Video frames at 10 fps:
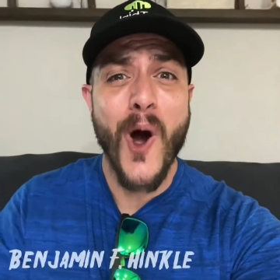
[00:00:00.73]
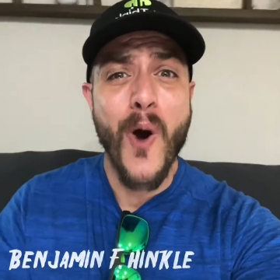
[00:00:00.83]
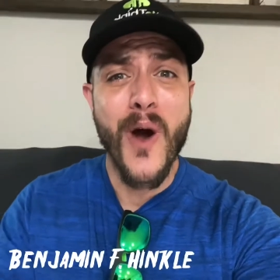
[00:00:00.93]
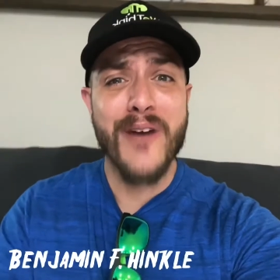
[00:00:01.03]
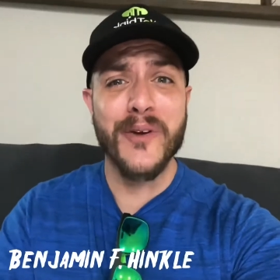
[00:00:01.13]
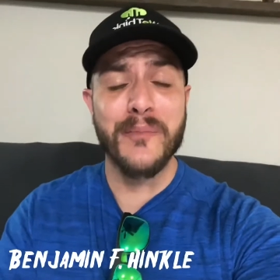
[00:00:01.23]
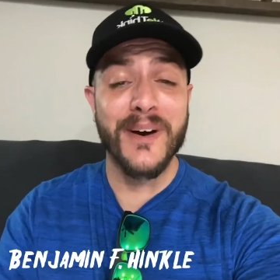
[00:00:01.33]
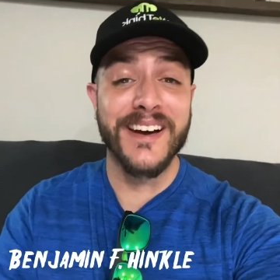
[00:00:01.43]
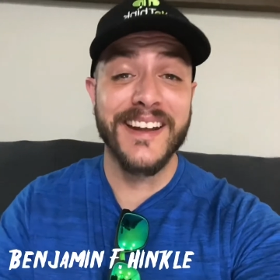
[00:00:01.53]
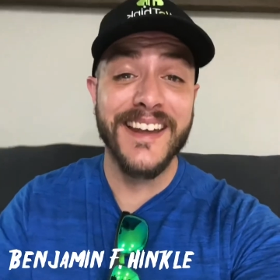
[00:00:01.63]

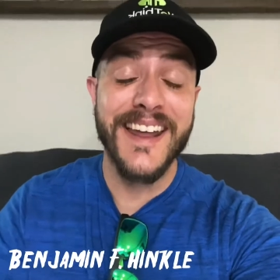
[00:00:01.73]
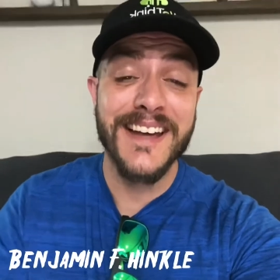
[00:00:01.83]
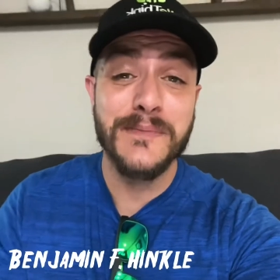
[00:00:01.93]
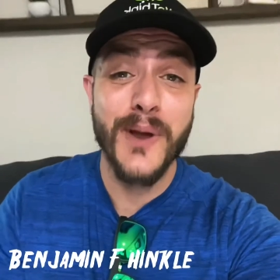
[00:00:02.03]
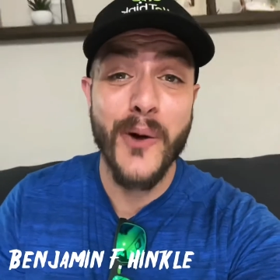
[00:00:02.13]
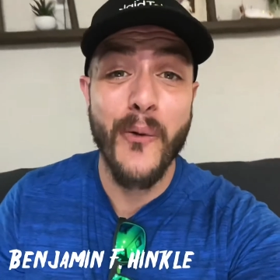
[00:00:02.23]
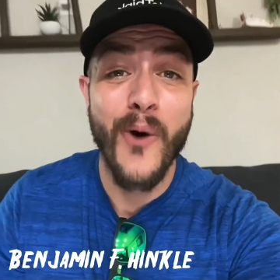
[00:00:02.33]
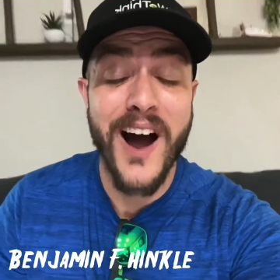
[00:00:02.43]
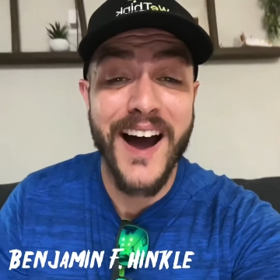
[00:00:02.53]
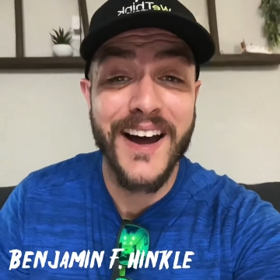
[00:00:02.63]
everybody, it has been a
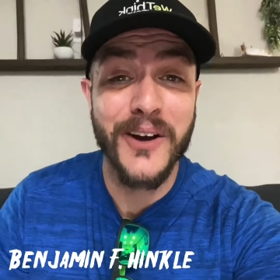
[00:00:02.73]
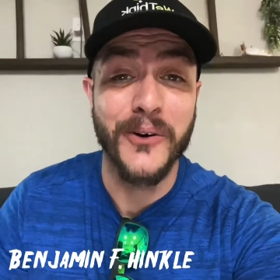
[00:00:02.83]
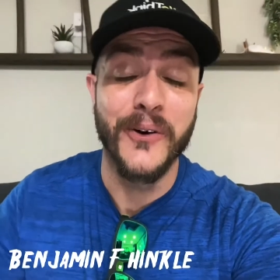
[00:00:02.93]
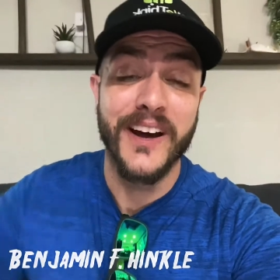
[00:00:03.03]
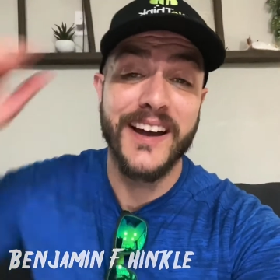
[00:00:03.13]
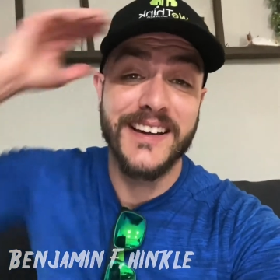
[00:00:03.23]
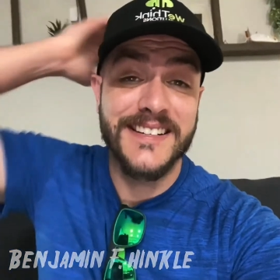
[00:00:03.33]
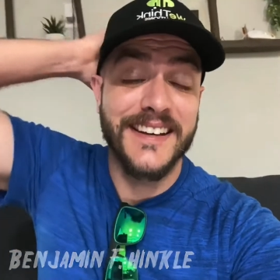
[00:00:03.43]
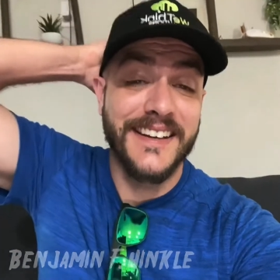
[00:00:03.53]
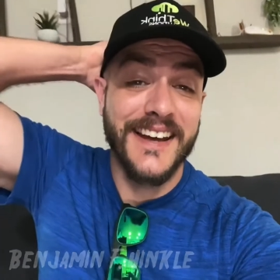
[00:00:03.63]
while, and
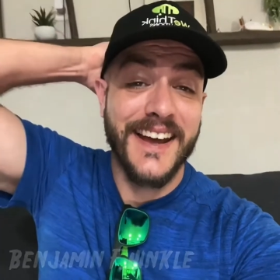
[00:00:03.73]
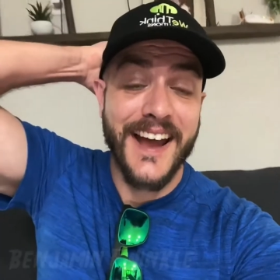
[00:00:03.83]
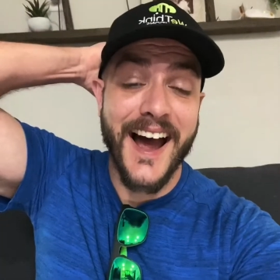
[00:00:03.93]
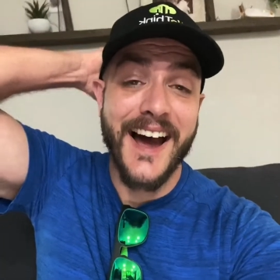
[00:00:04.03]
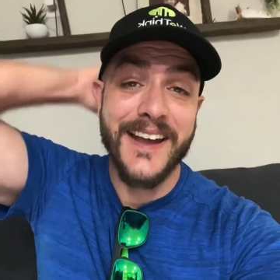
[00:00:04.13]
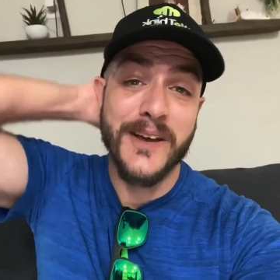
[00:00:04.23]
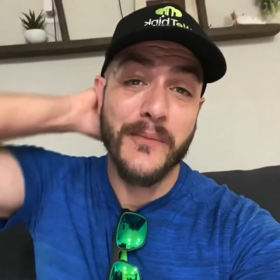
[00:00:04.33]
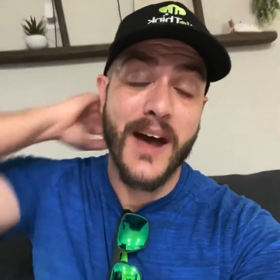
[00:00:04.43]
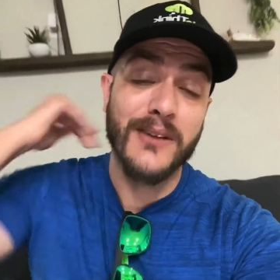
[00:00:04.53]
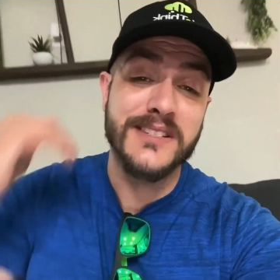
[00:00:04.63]
today I am
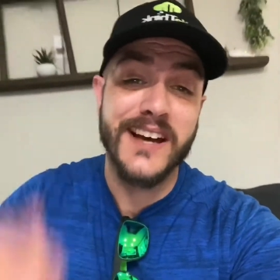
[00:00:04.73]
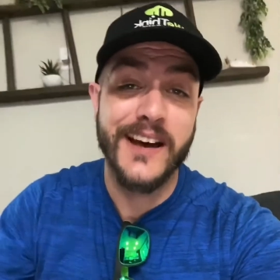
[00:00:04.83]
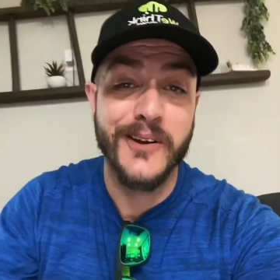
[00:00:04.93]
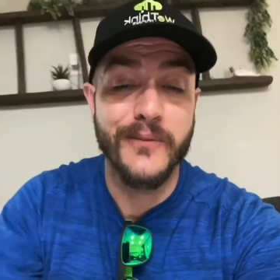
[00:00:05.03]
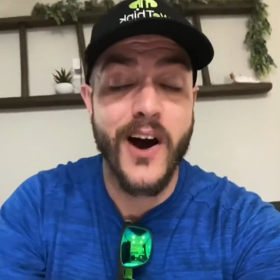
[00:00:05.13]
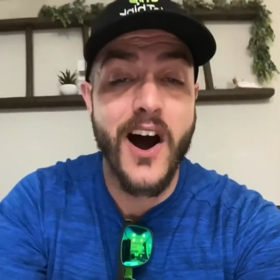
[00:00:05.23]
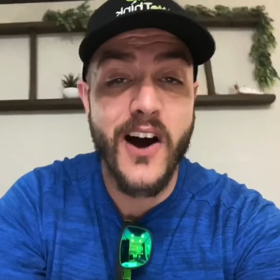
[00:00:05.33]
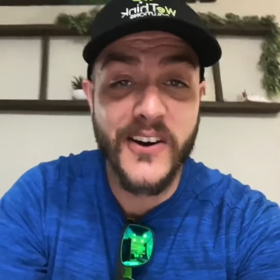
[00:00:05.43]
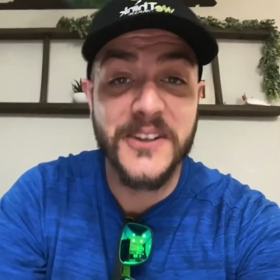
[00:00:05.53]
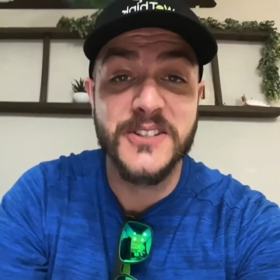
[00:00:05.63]
outside of
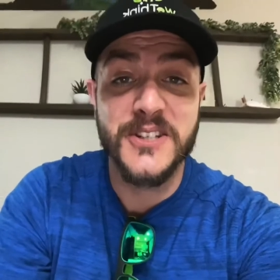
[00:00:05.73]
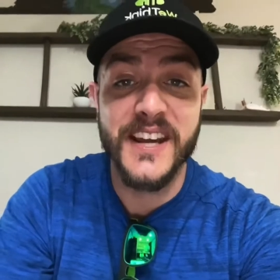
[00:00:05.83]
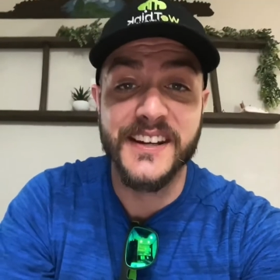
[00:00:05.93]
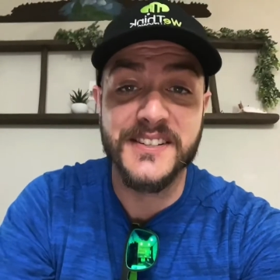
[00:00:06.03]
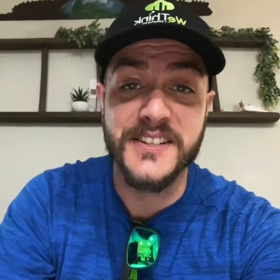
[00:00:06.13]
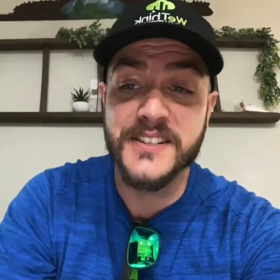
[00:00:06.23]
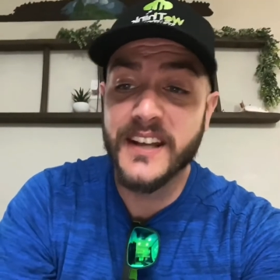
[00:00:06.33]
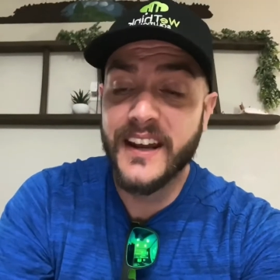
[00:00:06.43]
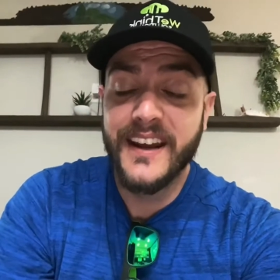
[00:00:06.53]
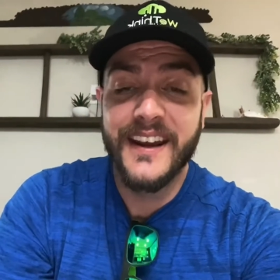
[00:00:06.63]
Hawkins, Texas,
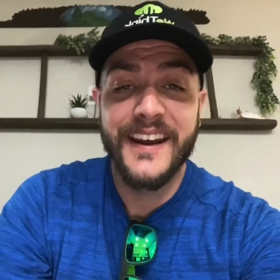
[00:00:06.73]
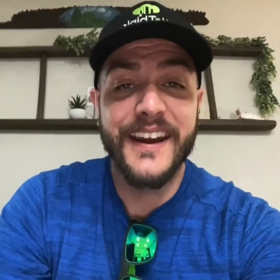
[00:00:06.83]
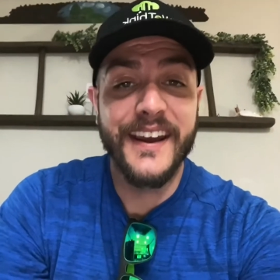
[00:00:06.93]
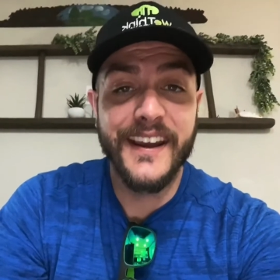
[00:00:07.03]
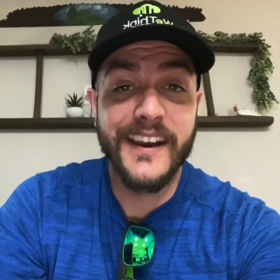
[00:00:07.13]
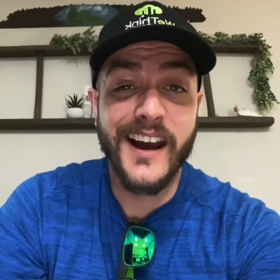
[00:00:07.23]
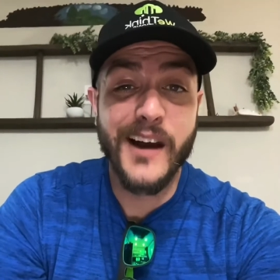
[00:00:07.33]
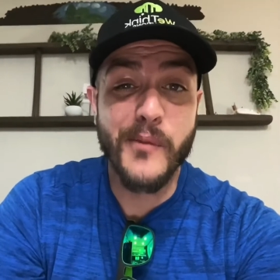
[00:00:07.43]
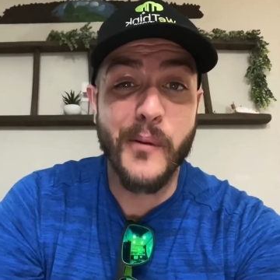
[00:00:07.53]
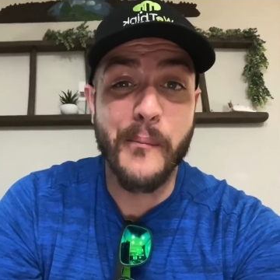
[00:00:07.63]
and I'm
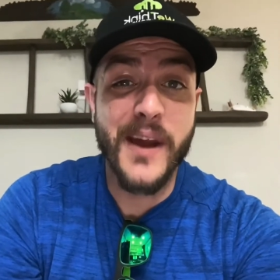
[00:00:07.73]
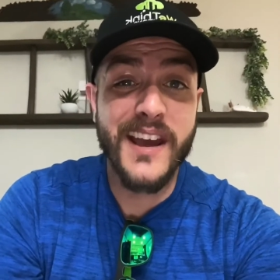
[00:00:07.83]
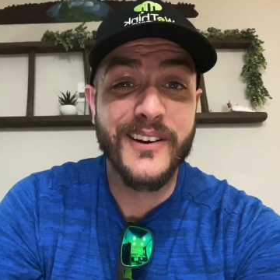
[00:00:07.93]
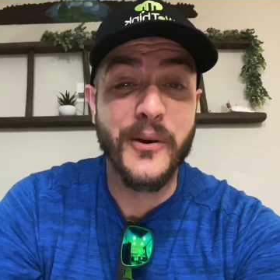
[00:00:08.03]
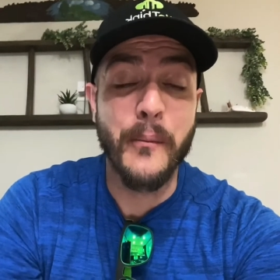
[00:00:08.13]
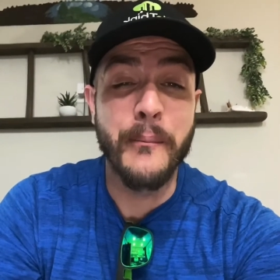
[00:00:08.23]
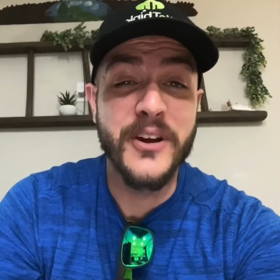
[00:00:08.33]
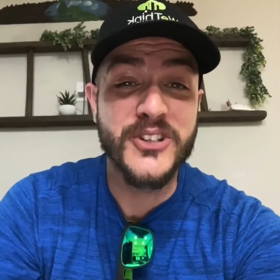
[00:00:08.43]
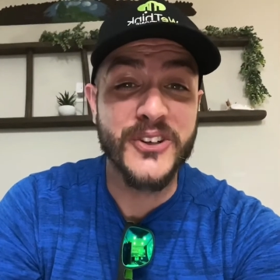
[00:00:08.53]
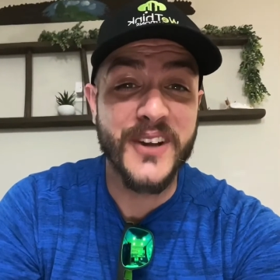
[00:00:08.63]
a man on a
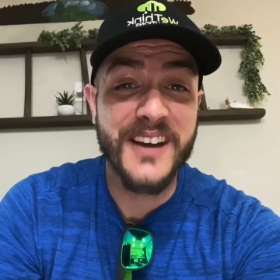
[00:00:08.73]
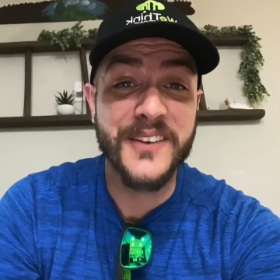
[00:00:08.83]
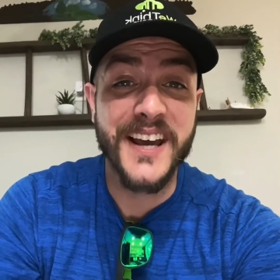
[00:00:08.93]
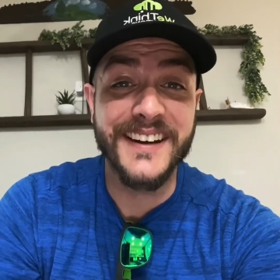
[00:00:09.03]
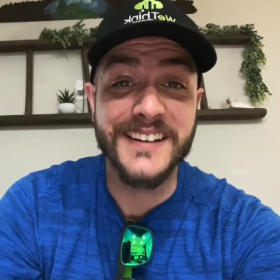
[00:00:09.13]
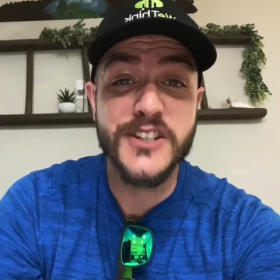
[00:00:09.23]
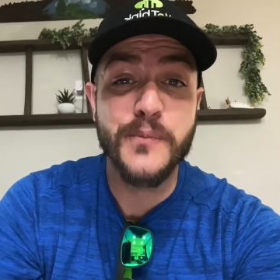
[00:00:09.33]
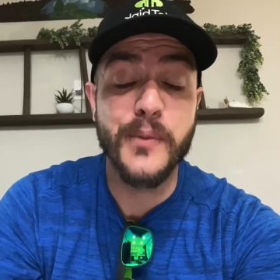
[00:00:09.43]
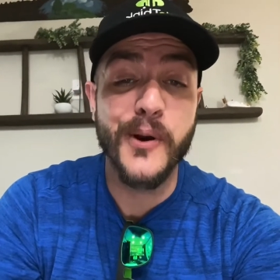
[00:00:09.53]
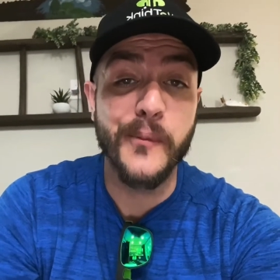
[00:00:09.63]
mission. I've got an
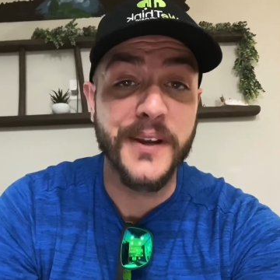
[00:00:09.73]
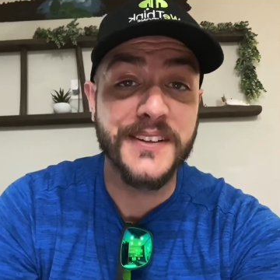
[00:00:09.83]
experiment.